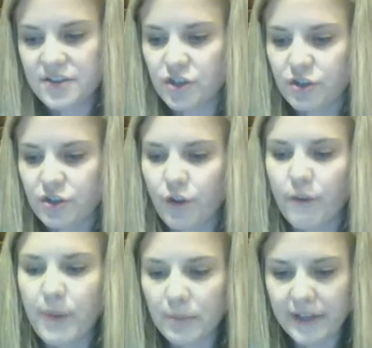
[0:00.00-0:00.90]
in the Journal
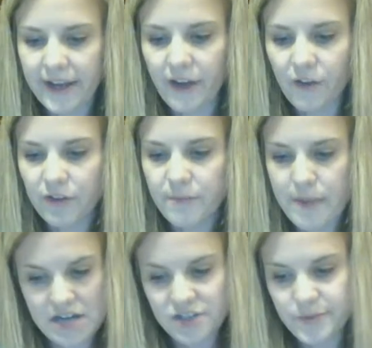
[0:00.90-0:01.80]
of Public Health
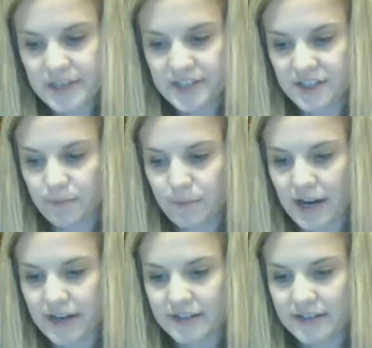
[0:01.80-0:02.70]
Management and
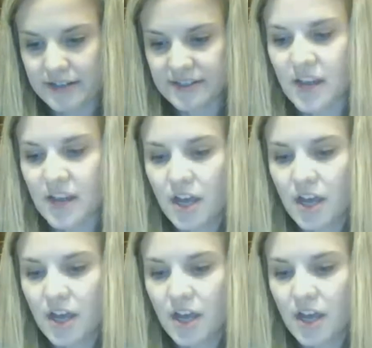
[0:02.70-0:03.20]
Practice.